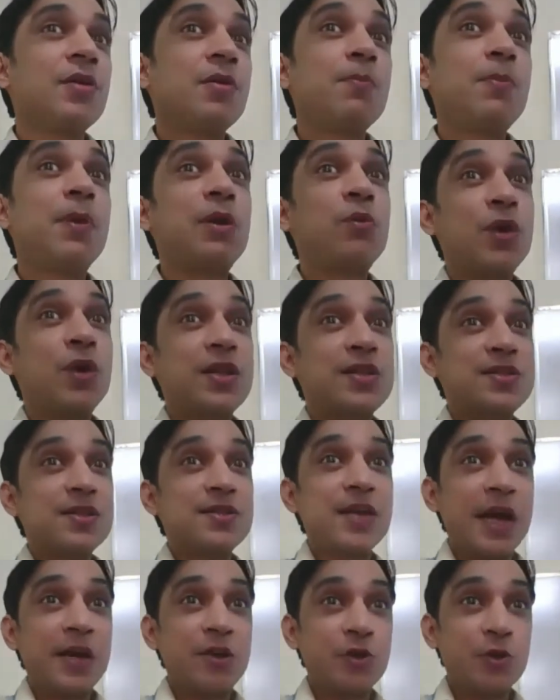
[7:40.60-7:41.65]
But once the
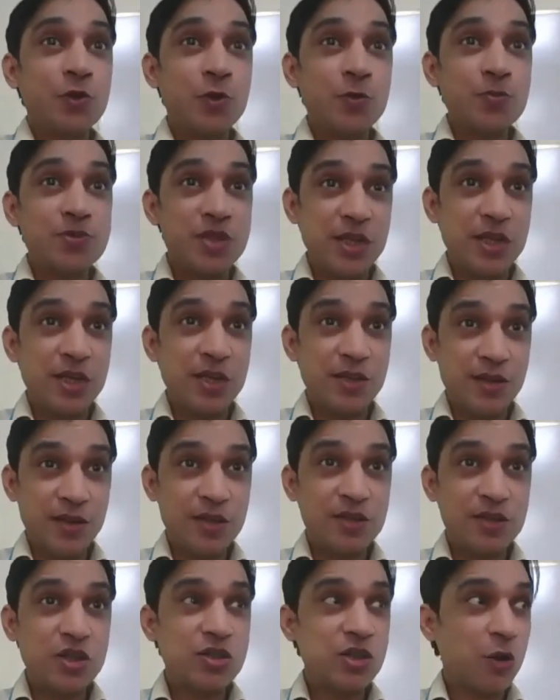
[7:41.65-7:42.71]
cytochrome C
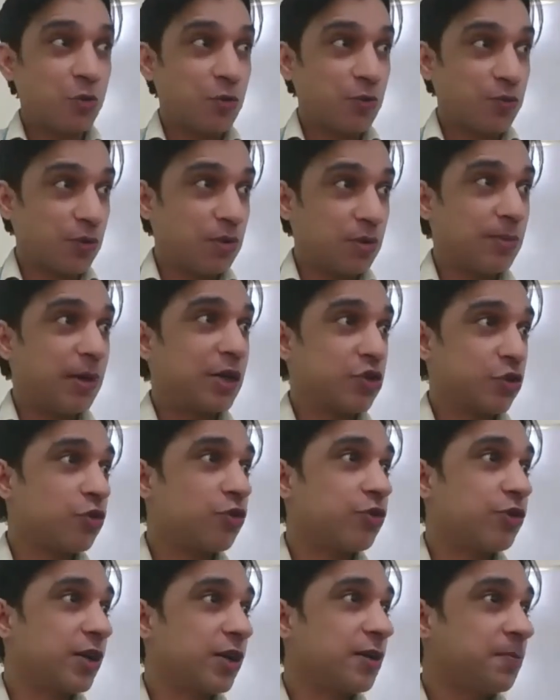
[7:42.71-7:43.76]
leaches out from the
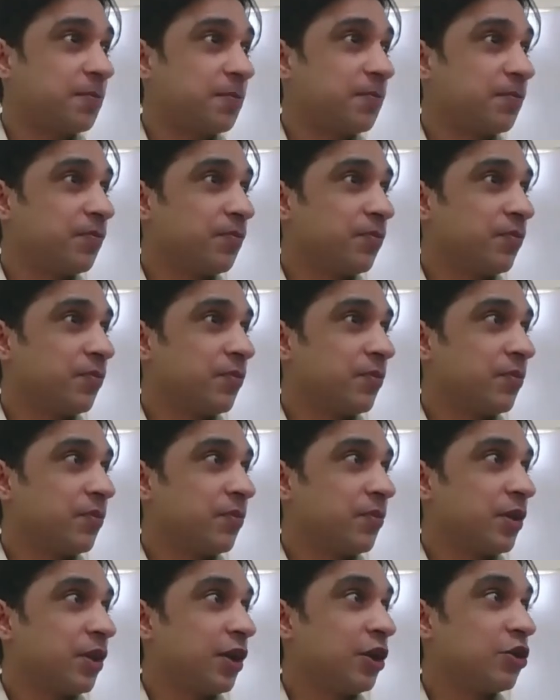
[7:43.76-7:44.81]
mitochondria,
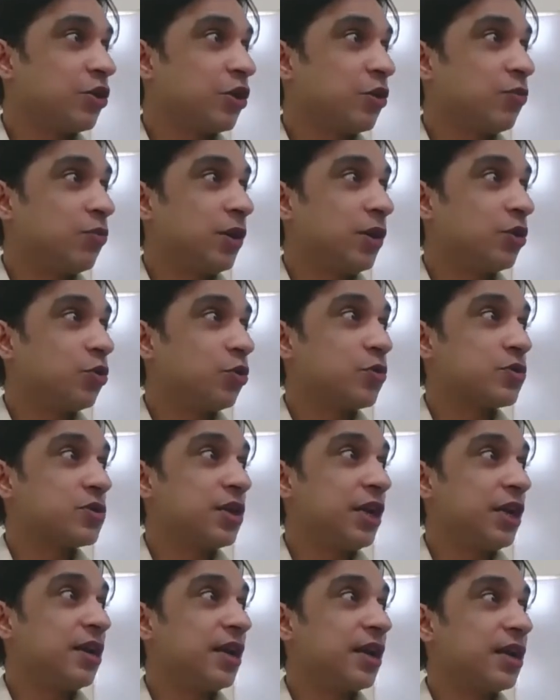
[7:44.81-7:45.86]
it converts those
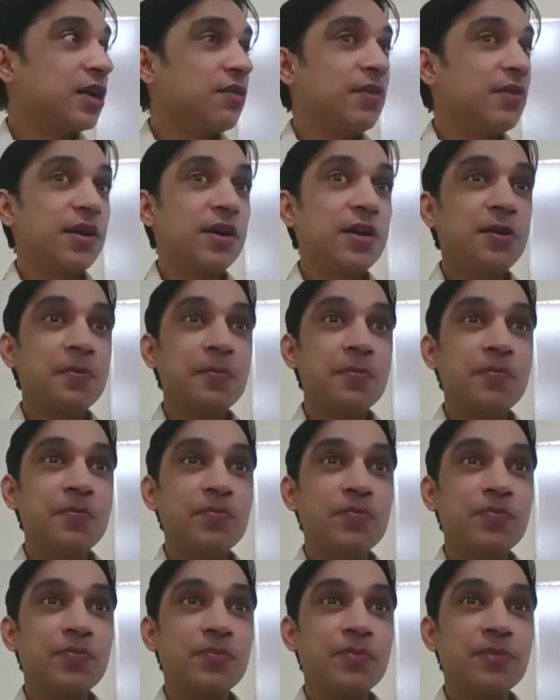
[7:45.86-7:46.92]
inactivated
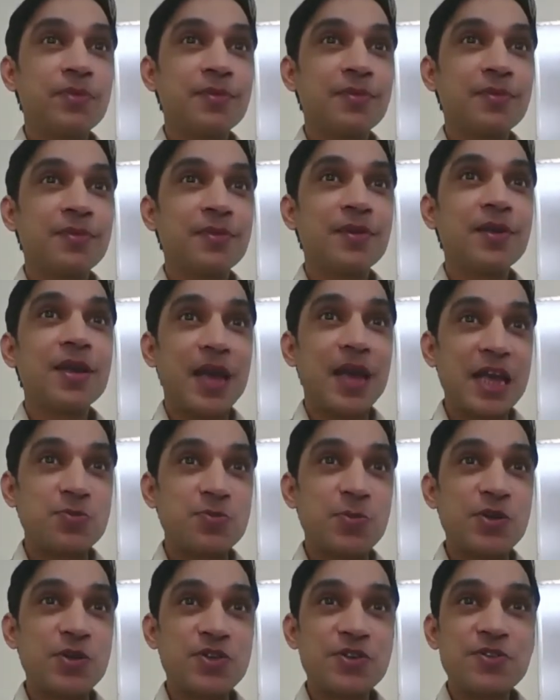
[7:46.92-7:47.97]

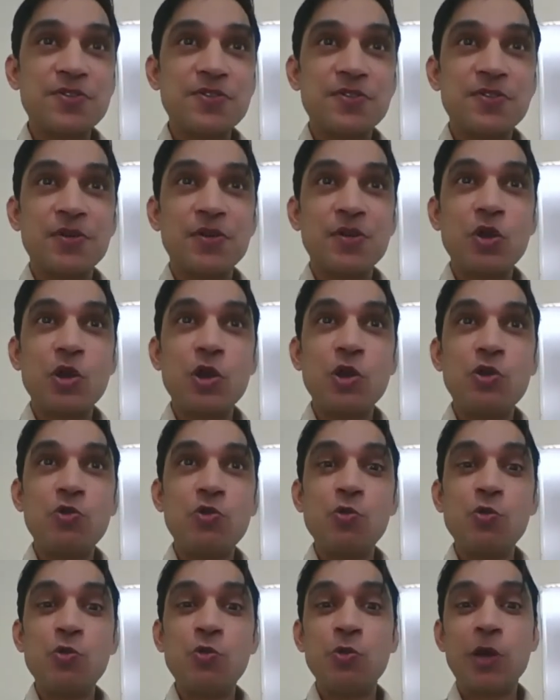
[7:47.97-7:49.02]
caspases
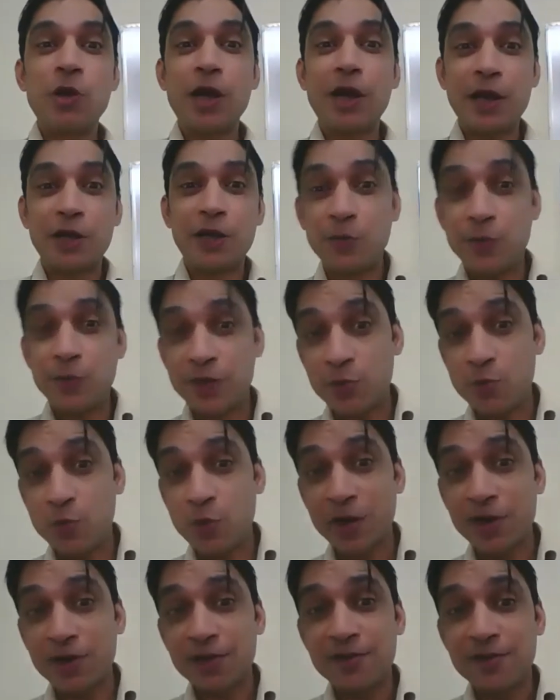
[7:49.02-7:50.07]
into an activated one.